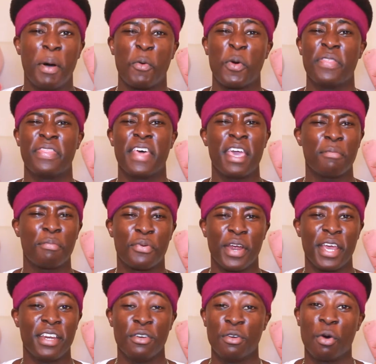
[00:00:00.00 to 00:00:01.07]
but when they
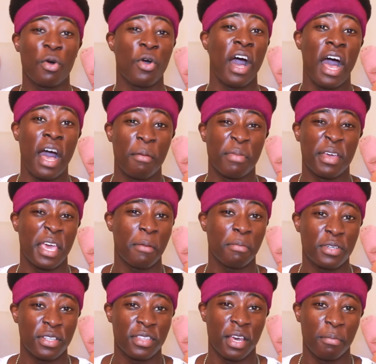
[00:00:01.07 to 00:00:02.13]
prayed, no harm came
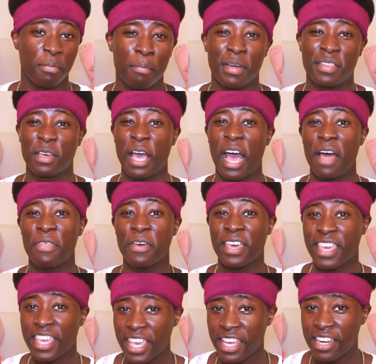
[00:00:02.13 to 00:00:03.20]
to them. But the other
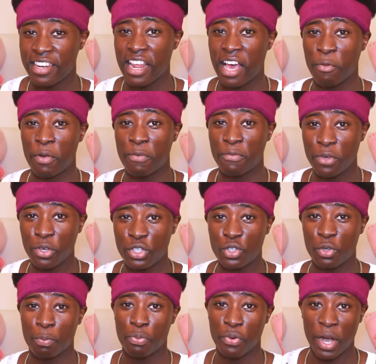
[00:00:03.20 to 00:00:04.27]
kid that refused
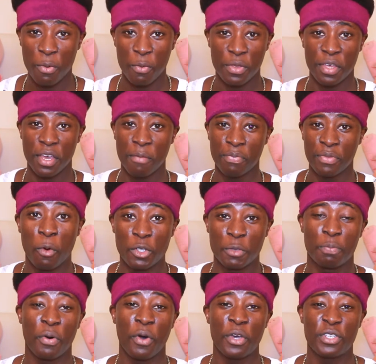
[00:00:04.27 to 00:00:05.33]
to pray with them was
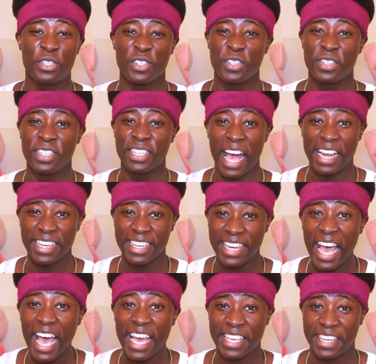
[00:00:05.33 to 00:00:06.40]
poisoned and
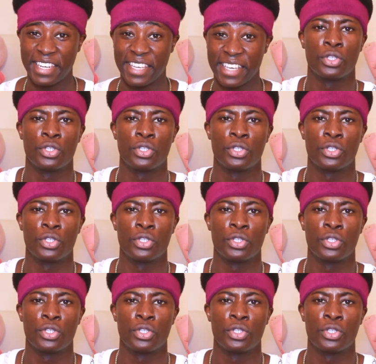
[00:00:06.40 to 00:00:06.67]
died.